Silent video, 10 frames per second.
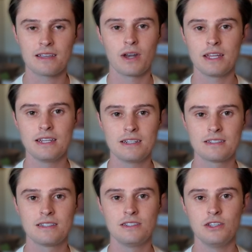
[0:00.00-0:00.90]
What I
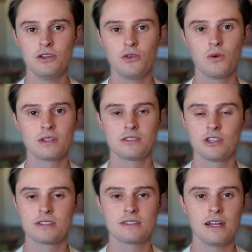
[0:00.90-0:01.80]
needed to do was
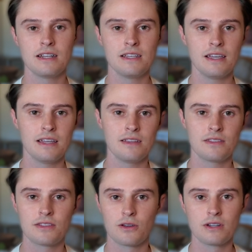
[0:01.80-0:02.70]
just study in
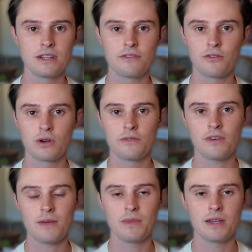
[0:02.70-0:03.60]
30 to
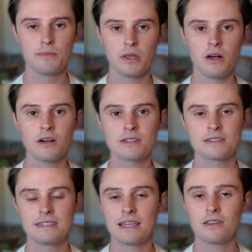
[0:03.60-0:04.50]
45 minute
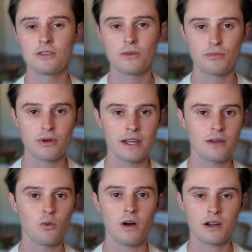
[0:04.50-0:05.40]
blocks, take a little
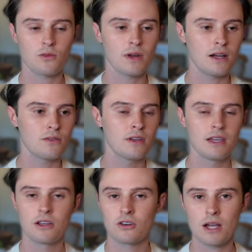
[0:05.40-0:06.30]
break, walk around,
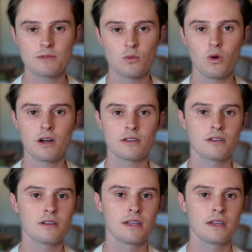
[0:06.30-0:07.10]
grab some water,